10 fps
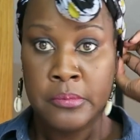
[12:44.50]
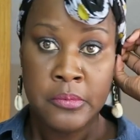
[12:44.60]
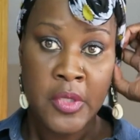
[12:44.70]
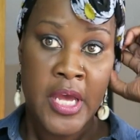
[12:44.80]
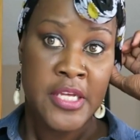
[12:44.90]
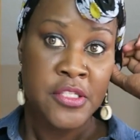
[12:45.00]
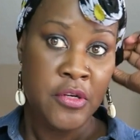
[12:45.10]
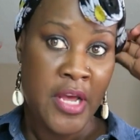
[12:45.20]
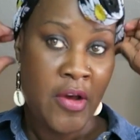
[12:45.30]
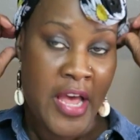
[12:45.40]
Okay, so
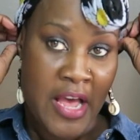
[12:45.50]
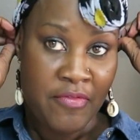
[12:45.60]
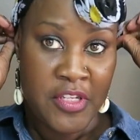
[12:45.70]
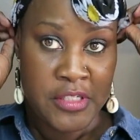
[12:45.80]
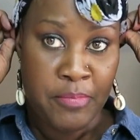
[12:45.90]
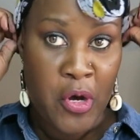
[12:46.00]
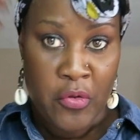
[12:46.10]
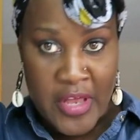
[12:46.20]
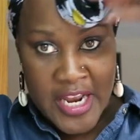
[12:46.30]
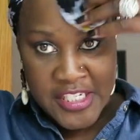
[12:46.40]
now I have this bow
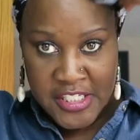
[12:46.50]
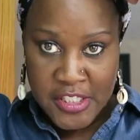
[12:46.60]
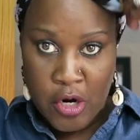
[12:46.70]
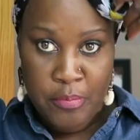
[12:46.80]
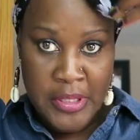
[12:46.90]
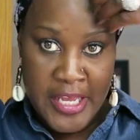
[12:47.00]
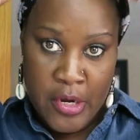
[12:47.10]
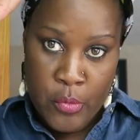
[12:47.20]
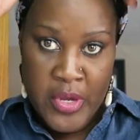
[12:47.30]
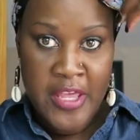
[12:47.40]
that I just start
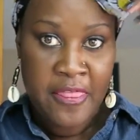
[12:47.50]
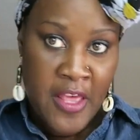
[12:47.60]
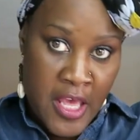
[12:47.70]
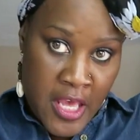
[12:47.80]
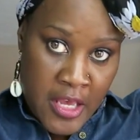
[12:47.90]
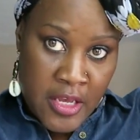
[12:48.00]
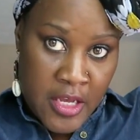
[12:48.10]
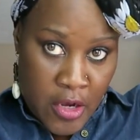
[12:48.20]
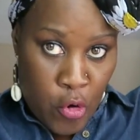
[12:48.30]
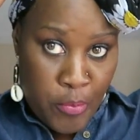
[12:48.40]
playing with.
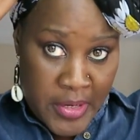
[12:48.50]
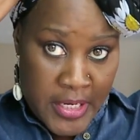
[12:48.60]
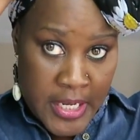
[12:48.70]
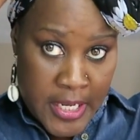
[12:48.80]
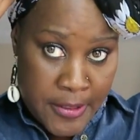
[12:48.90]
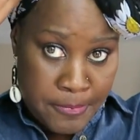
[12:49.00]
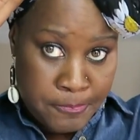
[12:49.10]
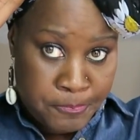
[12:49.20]
Open it up.